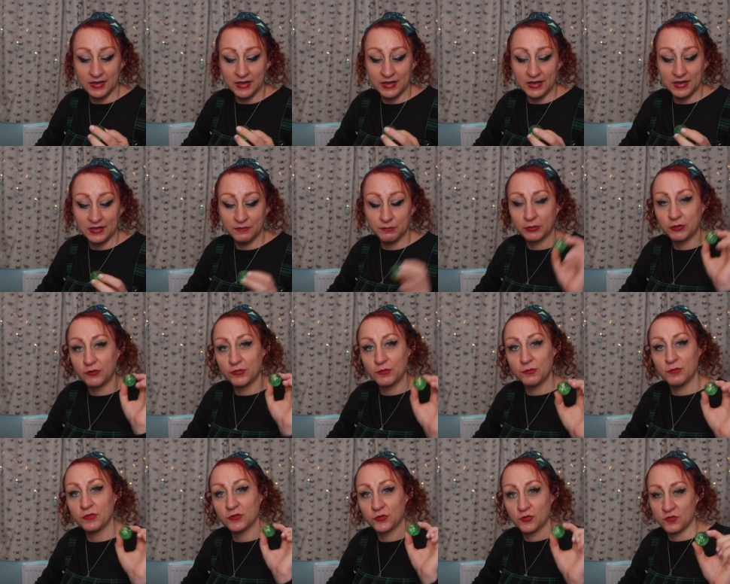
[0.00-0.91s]
and because
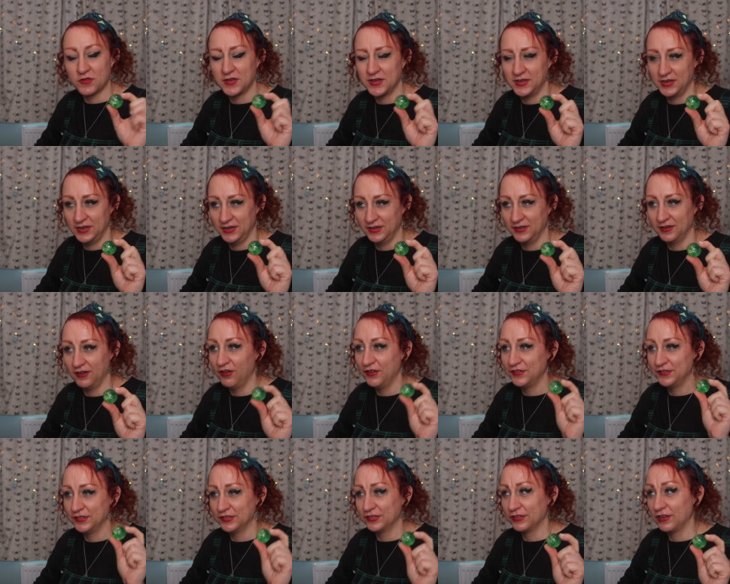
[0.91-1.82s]
it was green,
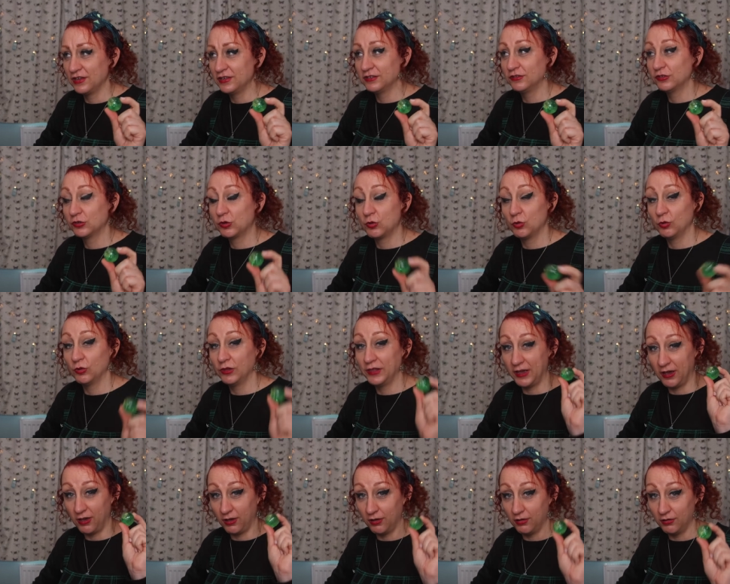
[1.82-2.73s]
I decided to call
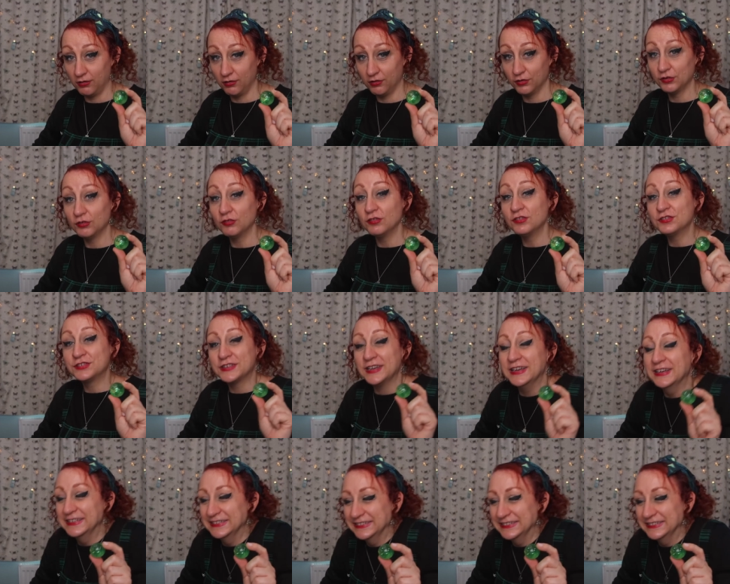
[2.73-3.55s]
it Arnold,